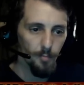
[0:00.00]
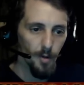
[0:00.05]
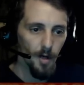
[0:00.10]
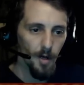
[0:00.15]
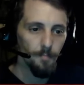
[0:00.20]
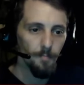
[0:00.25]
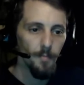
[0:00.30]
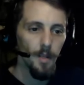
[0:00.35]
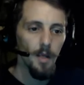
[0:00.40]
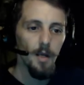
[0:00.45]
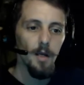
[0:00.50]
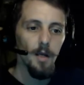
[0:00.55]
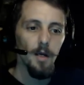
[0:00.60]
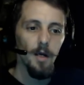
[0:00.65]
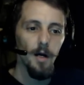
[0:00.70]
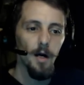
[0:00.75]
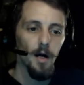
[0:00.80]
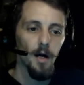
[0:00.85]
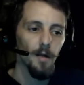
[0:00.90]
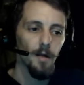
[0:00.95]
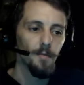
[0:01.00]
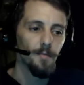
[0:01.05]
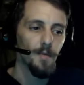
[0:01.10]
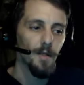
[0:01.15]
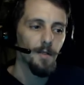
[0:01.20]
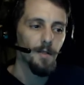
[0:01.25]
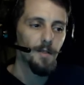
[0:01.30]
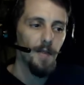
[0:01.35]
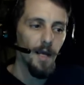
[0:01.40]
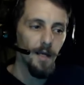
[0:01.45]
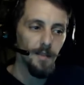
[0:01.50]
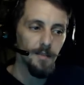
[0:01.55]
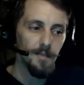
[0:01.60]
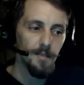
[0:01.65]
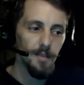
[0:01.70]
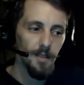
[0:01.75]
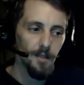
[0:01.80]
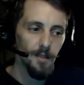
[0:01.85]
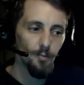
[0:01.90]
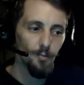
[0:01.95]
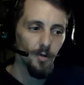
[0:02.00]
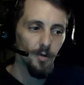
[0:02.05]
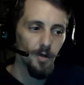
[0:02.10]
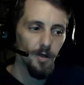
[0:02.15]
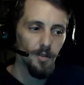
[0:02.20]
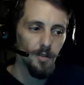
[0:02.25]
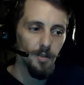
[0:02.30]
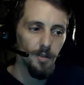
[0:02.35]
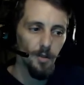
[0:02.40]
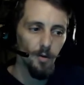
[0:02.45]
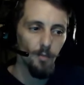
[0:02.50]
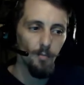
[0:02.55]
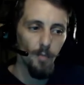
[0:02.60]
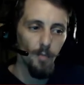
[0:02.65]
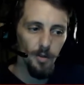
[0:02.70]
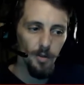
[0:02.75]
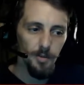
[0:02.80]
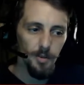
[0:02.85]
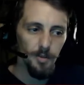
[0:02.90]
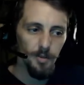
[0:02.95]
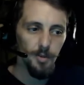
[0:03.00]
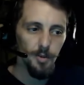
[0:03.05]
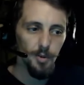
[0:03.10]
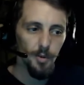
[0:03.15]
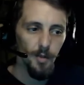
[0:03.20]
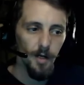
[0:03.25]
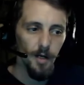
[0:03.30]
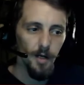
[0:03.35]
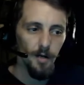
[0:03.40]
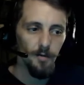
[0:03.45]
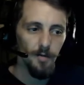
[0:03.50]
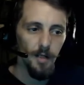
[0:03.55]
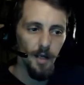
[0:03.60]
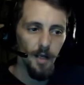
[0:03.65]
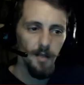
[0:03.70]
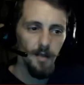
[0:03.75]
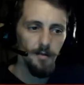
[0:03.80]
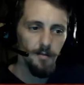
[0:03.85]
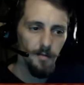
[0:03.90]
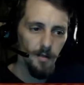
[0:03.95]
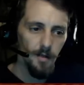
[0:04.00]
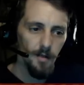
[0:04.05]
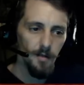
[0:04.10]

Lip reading: But the deck did run, you know, March of the Drown and